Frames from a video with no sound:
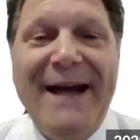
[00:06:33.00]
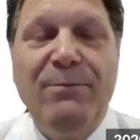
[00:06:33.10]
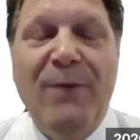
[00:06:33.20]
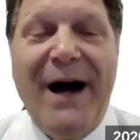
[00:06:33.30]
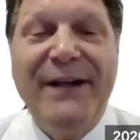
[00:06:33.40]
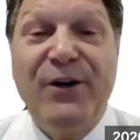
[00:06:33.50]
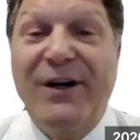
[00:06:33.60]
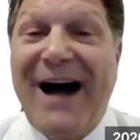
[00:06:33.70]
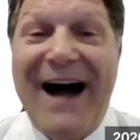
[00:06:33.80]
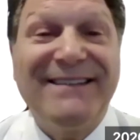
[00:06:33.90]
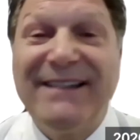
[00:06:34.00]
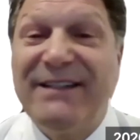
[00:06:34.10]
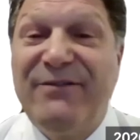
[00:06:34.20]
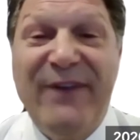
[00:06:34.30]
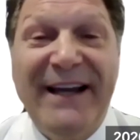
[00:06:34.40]
in mind, you're constantly
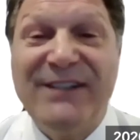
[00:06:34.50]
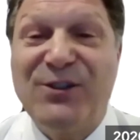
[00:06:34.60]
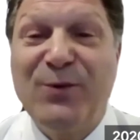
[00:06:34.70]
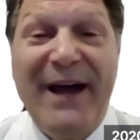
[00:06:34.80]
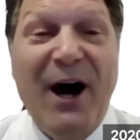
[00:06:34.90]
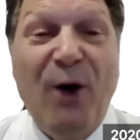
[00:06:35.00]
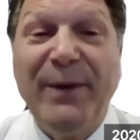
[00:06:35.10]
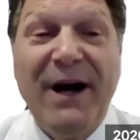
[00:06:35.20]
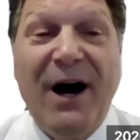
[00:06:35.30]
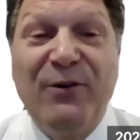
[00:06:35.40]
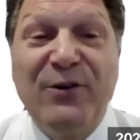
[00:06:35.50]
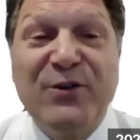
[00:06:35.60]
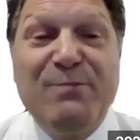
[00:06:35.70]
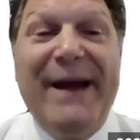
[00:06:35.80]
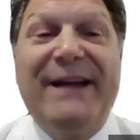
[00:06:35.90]
faced with helping others
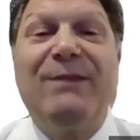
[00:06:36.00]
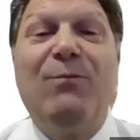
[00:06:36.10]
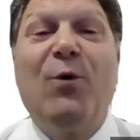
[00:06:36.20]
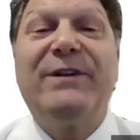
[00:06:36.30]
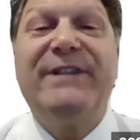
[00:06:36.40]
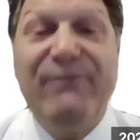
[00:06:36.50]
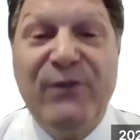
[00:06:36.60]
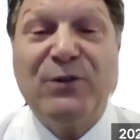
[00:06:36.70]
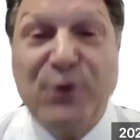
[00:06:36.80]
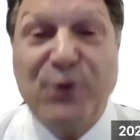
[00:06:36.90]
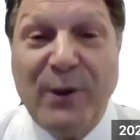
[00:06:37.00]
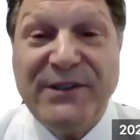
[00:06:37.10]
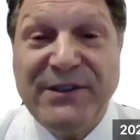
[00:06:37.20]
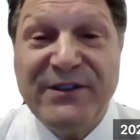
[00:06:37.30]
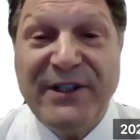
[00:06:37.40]
make the more difficult
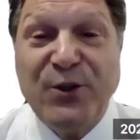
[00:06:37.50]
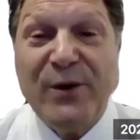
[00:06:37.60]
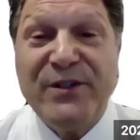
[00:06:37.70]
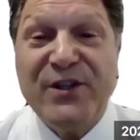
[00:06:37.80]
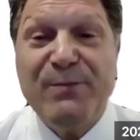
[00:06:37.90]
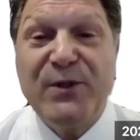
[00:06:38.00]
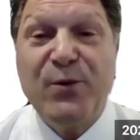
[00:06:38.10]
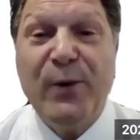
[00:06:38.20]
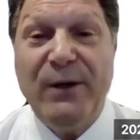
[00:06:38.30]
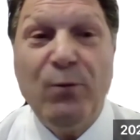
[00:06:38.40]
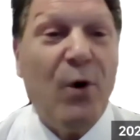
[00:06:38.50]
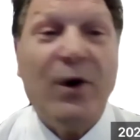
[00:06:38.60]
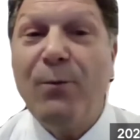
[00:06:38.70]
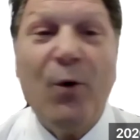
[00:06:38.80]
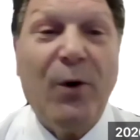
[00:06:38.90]
choices, the choices between one or
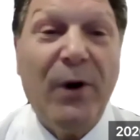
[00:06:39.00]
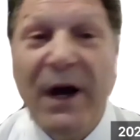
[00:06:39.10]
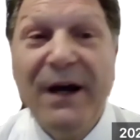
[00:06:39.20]
more